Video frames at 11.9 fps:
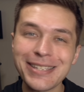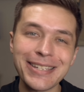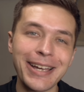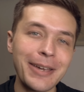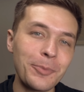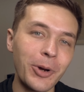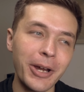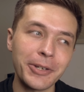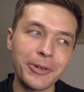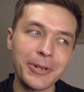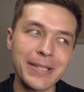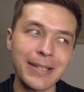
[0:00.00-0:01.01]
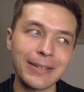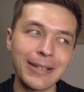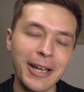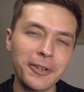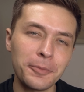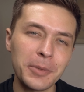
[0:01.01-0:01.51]
this time where I noticed a
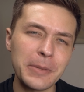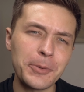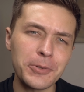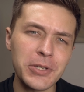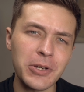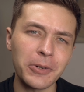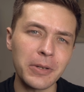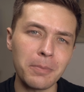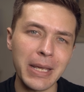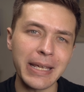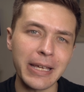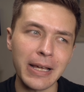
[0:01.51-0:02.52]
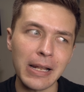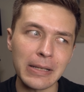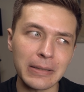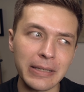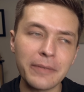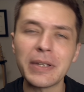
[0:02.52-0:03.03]
lot of people started making
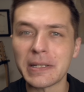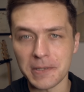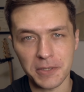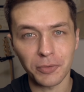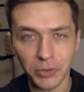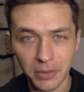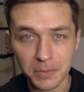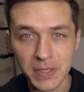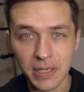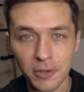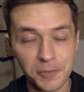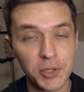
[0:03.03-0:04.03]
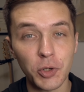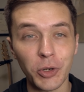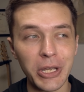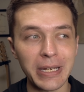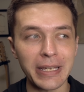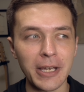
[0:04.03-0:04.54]
livings for themselves,
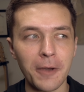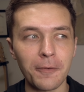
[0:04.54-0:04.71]
creating